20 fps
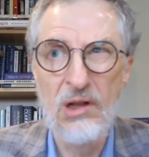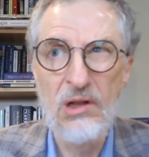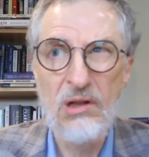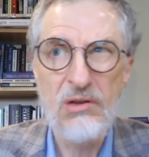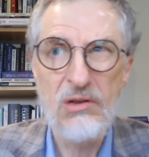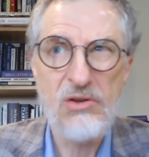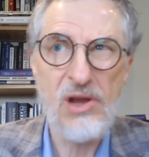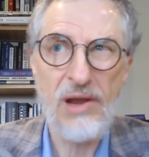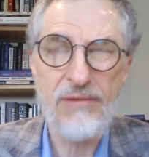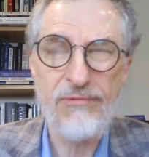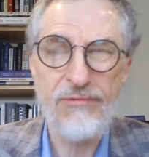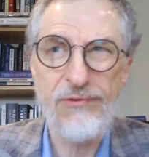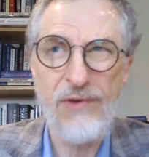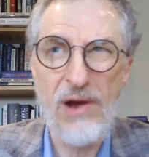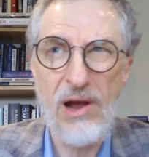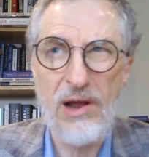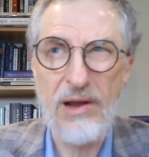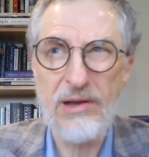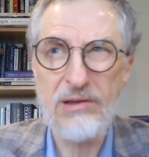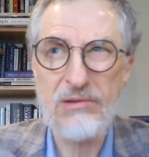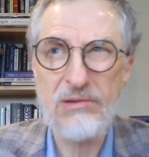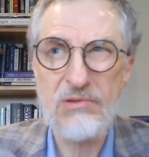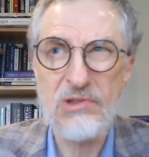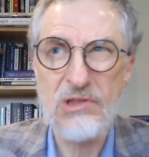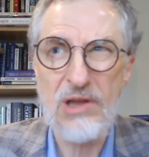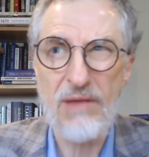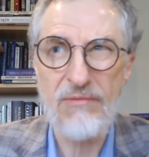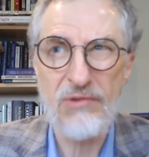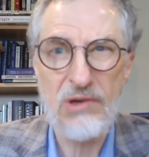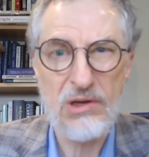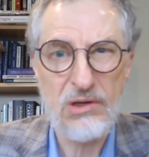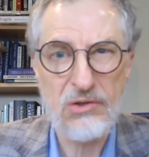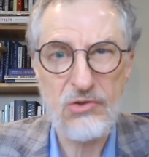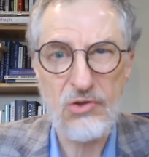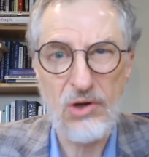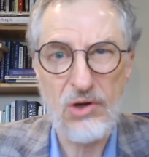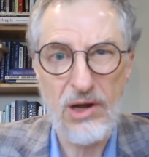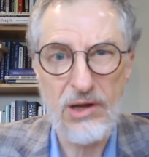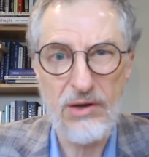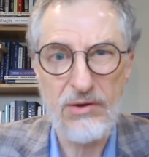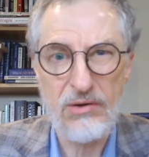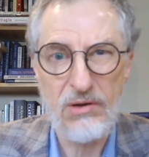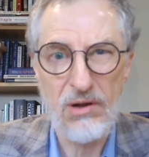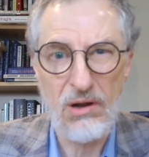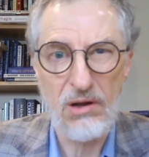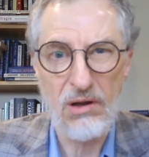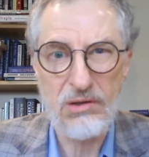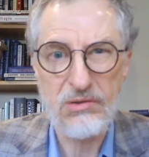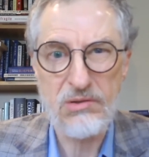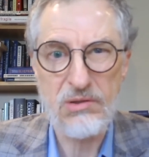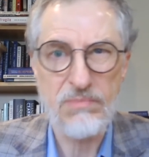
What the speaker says: you get fined 70 Australian dollars,